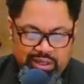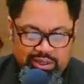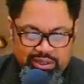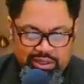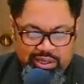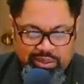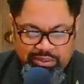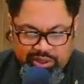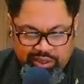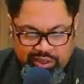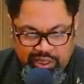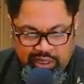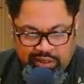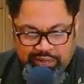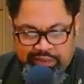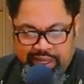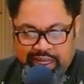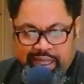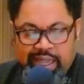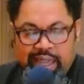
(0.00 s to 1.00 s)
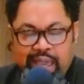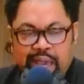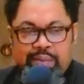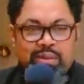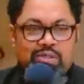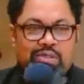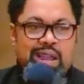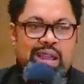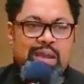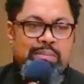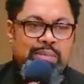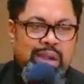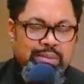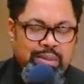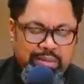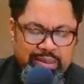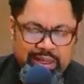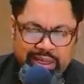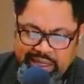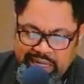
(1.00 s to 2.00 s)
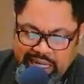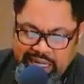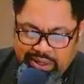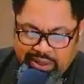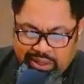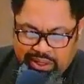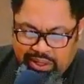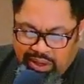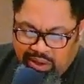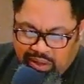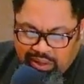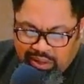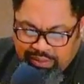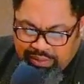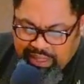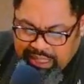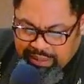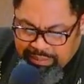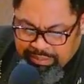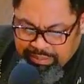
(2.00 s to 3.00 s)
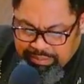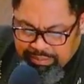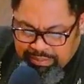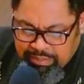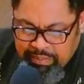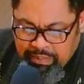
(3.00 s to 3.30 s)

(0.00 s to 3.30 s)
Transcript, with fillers: some stuff that kept Grandmama Madeira and all of them.